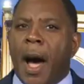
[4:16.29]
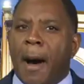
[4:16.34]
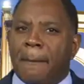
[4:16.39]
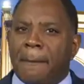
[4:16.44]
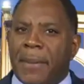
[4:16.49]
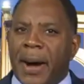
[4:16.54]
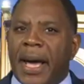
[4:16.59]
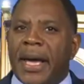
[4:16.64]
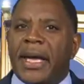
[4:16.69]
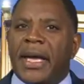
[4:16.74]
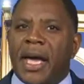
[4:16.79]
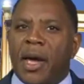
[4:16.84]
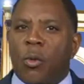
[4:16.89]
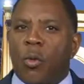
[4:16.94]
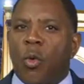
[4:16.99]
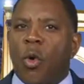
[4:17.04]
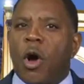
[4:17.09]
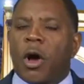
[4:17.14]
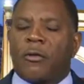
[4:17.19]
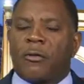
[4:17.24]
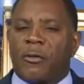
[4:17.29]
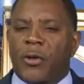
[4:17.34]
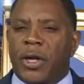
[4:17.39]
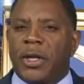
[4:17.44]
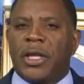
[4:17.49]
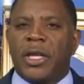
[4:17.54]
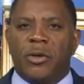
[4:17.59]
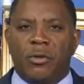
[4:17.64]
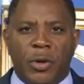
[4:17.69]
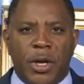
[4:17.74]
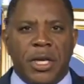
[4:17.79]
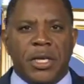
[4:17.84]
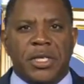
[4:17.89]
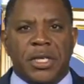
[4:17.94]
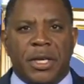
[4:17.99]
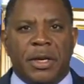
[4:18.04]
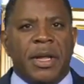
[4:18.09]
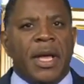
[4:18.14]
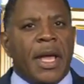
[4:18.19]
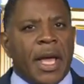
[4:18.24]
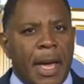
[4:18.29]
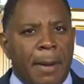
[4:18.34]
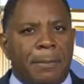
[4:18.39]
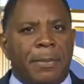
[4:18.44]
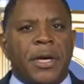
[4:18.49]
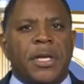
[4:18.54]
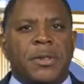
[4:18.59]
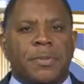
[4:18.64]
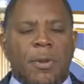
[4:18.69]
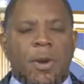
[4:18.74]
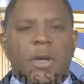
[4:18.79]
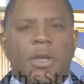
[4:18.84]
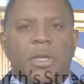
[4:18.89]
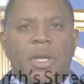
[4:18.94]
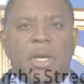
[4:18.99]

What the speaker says: a bike and walk-friendly region, and Pittsburgh